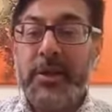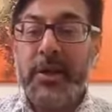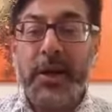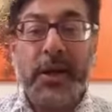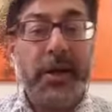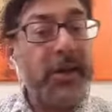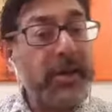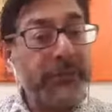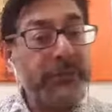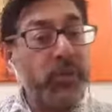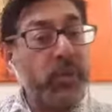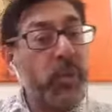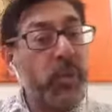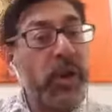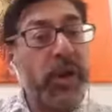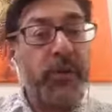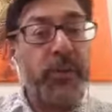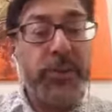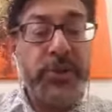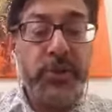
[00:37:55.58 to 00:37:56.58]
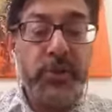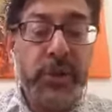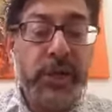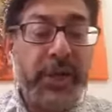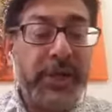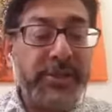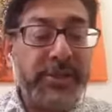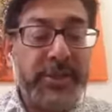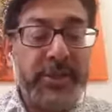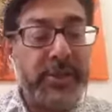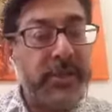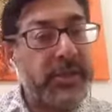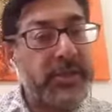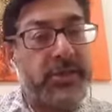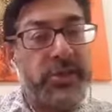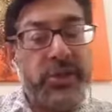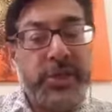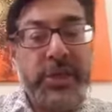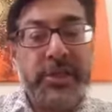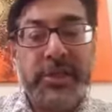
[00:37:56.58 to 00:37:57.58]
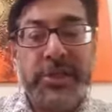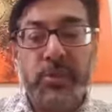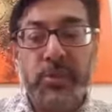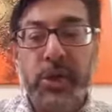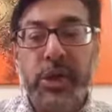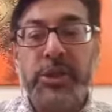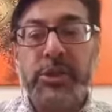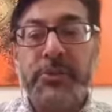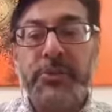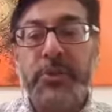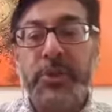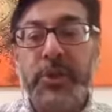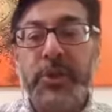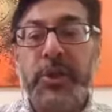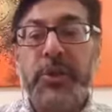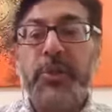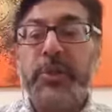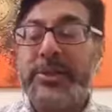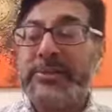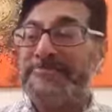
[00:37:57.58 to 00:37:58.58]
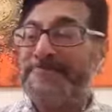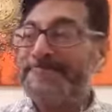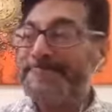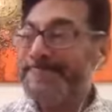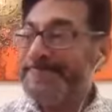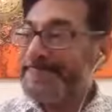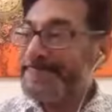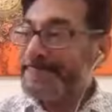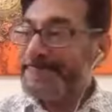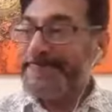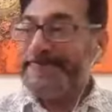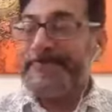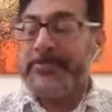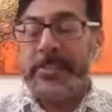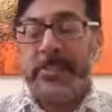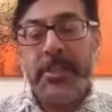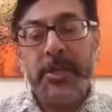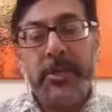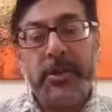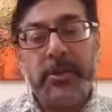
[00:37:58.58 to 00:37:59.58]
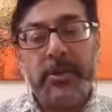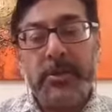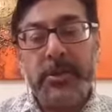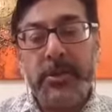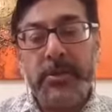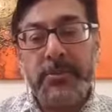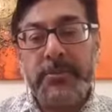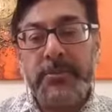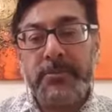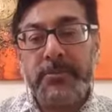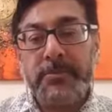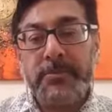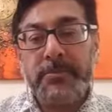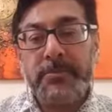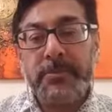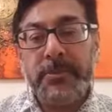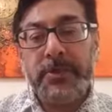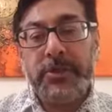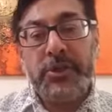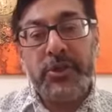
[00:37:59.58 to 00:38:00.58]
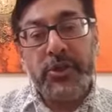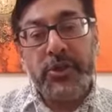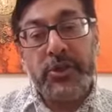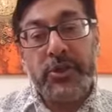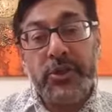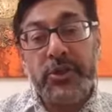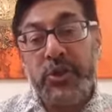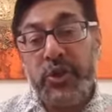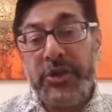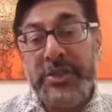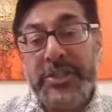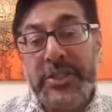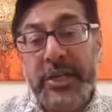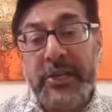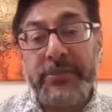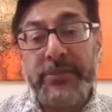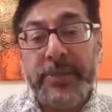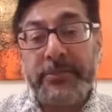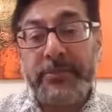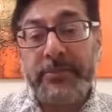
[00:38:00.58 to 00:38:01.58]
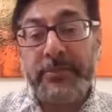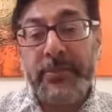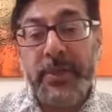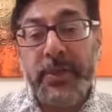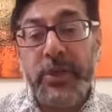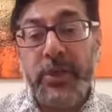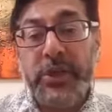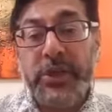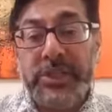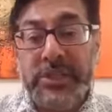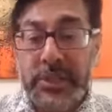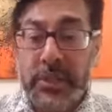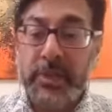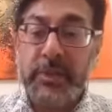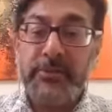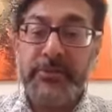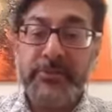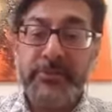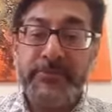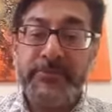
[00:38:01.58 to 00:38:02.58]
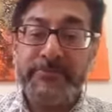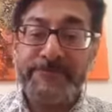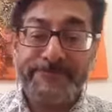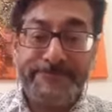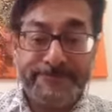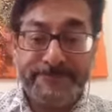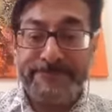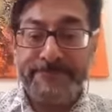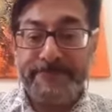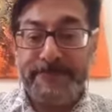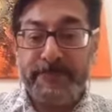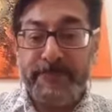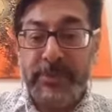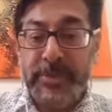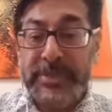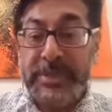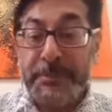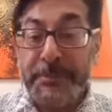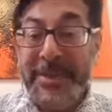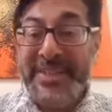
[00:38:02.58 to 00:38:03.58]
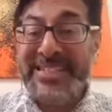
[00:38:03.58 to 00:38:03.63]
I'd love to work with you guys and, and share these workshops with you and, you know, because you, cause you deserve it. You deserve the